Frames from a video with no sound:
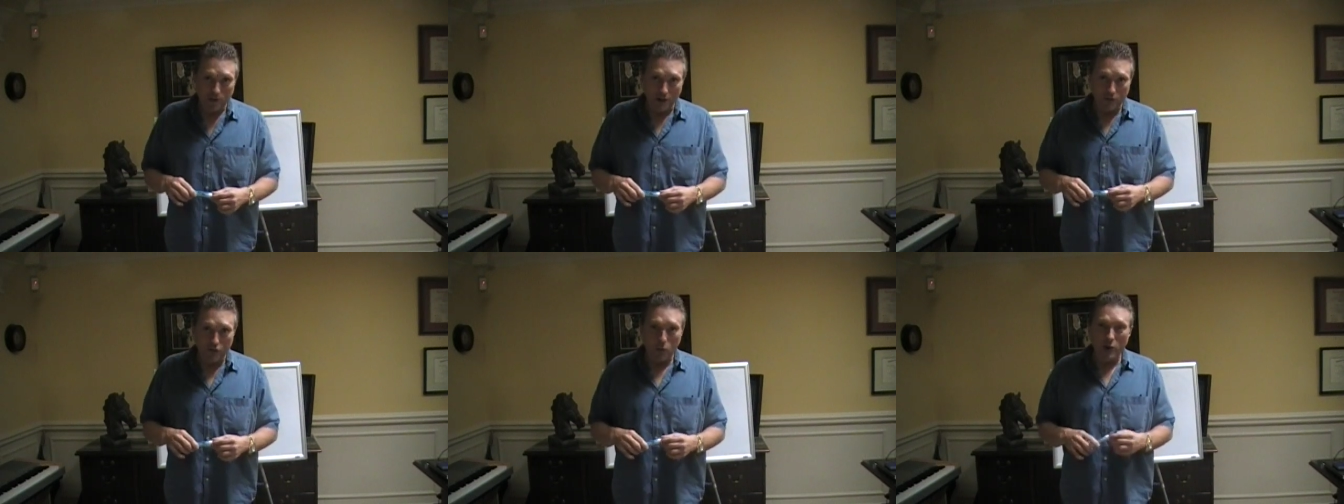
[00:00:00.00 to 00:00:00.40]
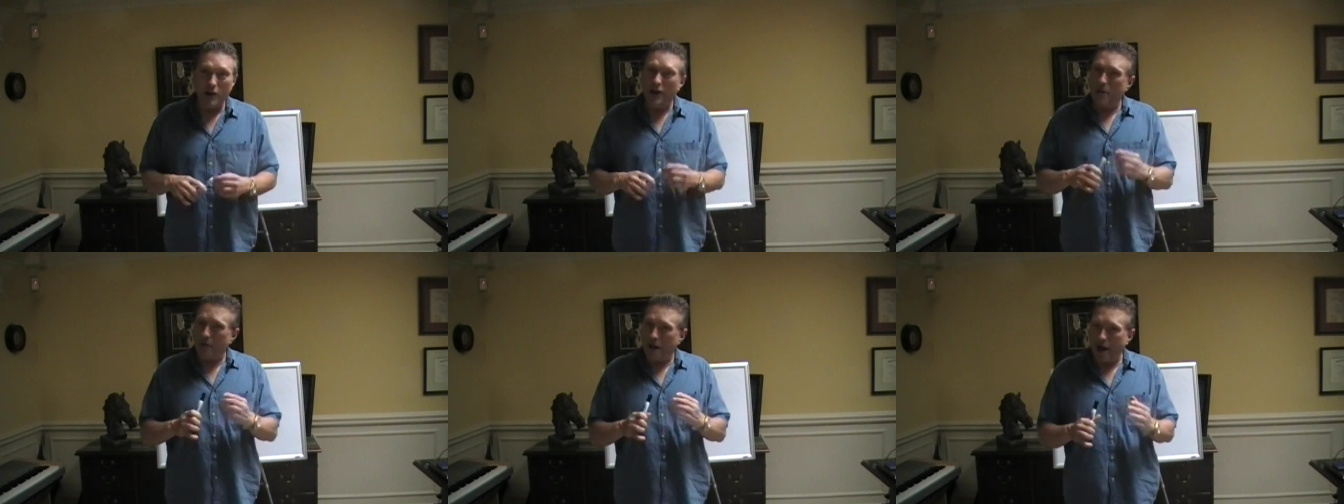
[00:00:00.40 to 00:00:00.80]
And so what
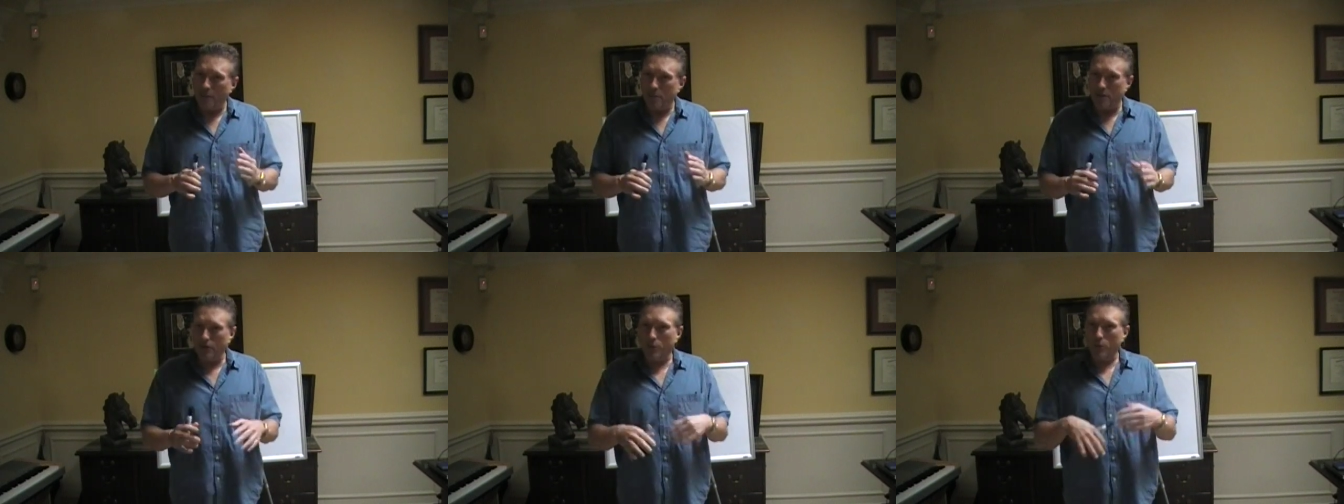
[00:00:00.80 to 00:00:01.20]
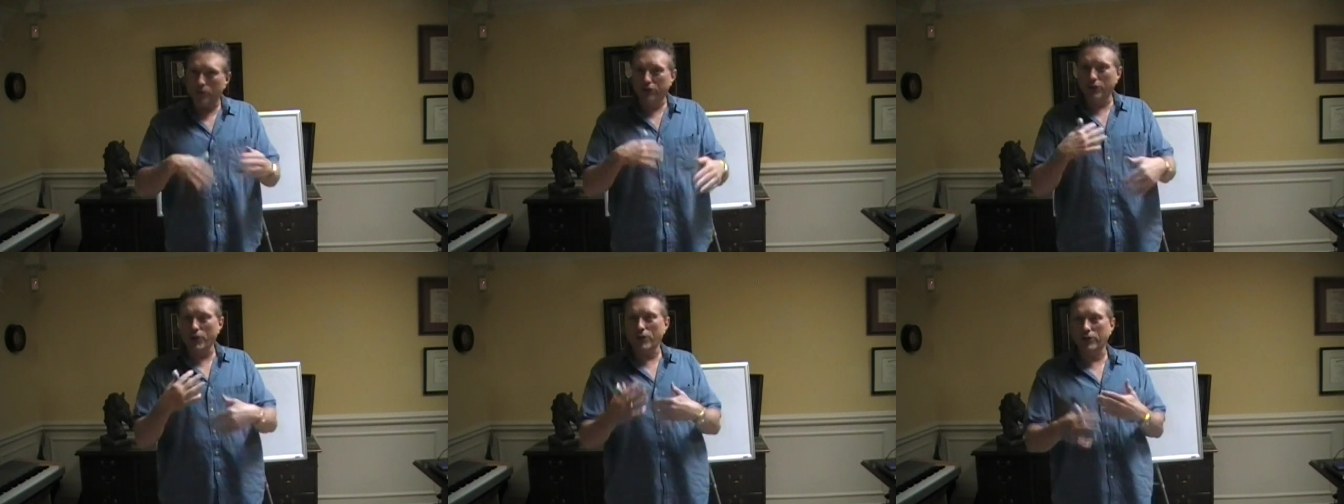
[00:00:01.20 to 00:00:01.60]
ended up happening through a
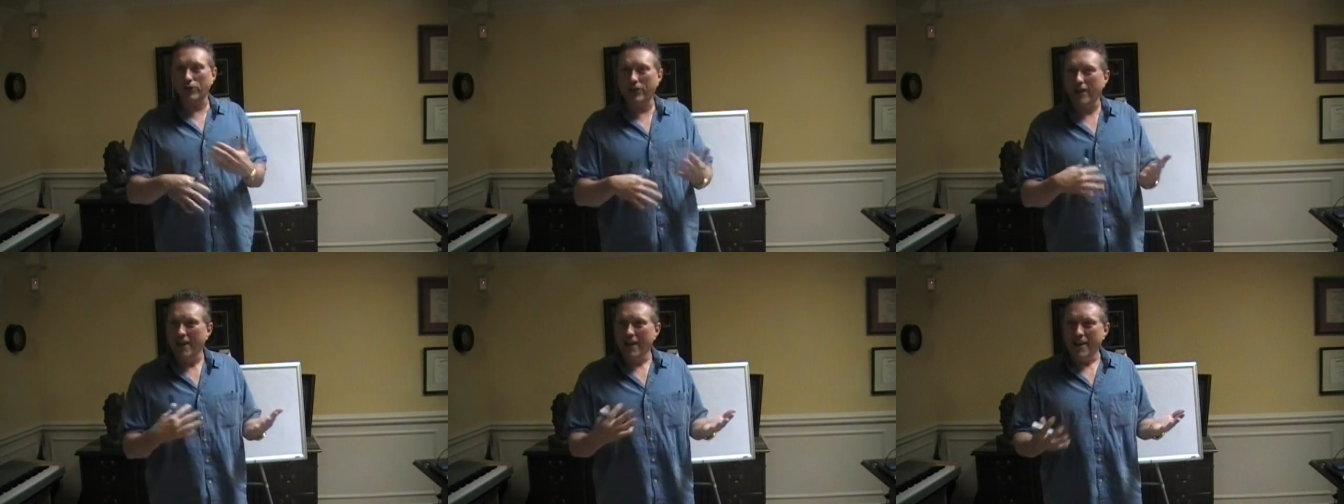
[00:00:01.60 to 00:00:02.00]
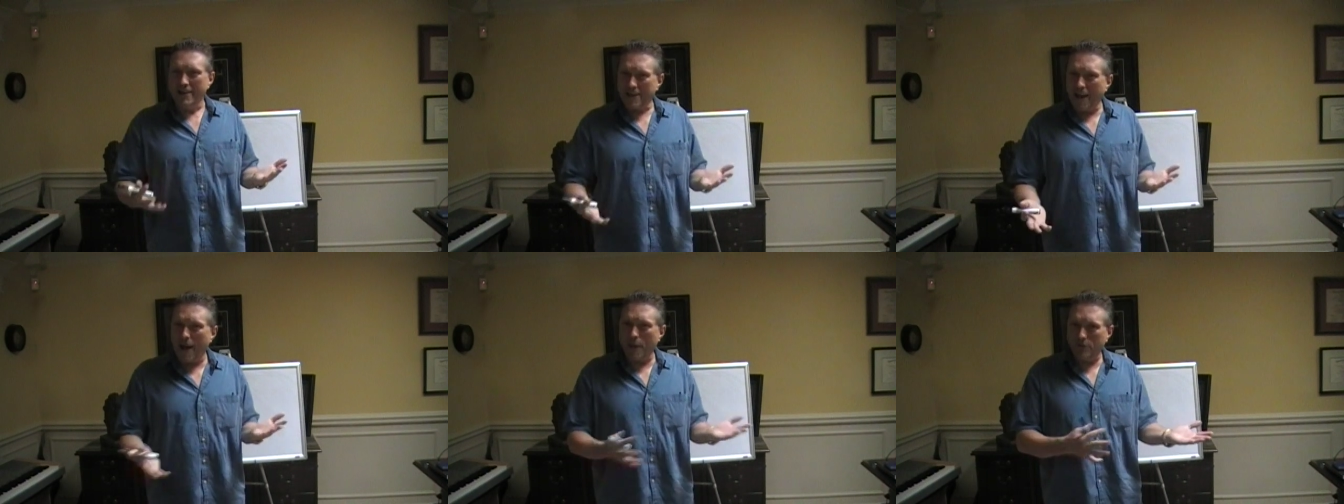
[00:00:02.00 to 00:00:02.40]
series of
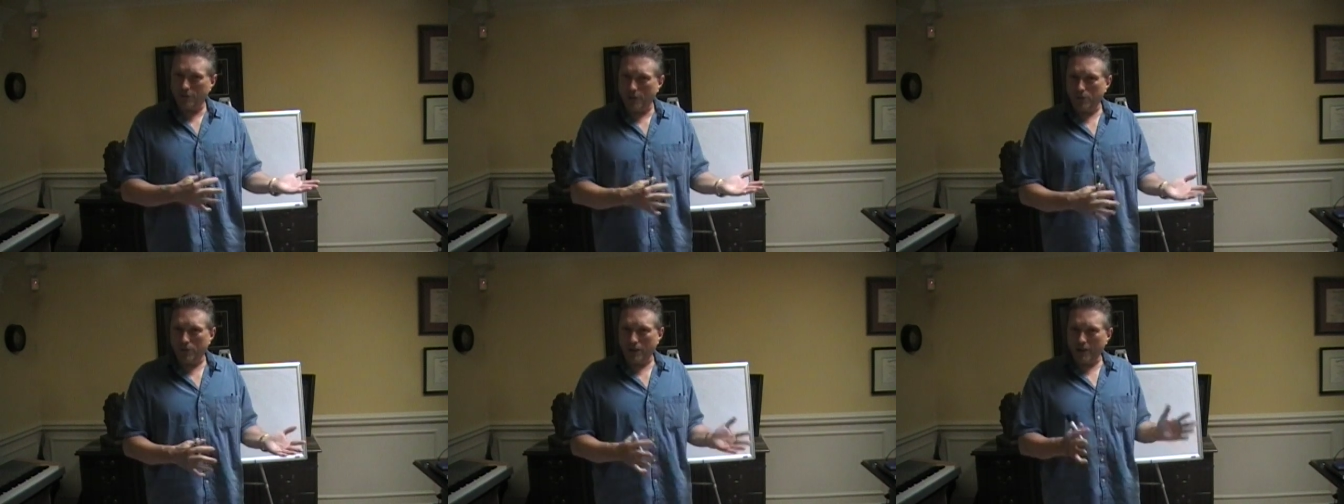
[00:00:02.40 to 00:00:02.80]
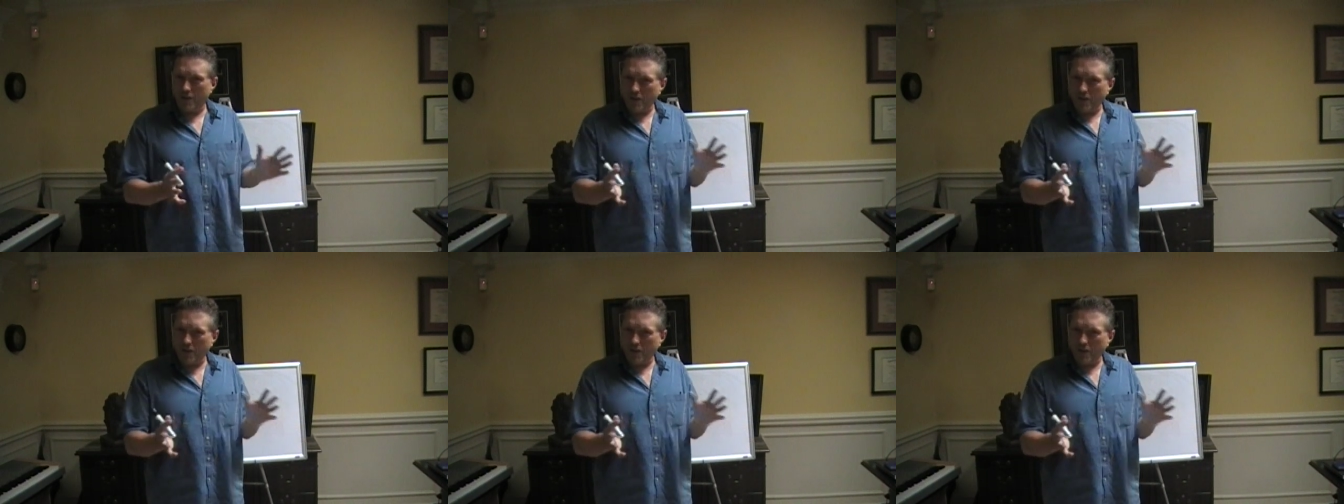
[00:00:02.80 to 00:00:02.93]
games they played,